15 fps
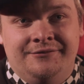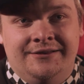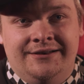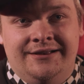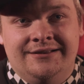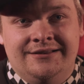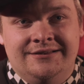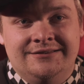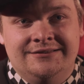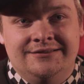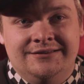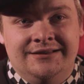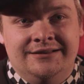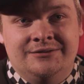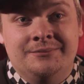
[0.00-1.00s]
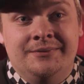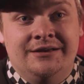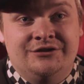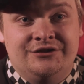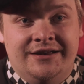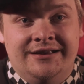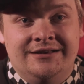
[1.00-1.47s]
feel like it's a
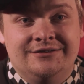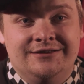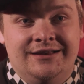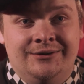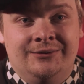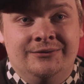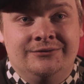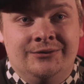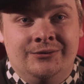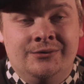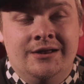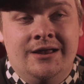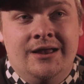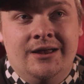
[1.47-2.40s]
big change, and also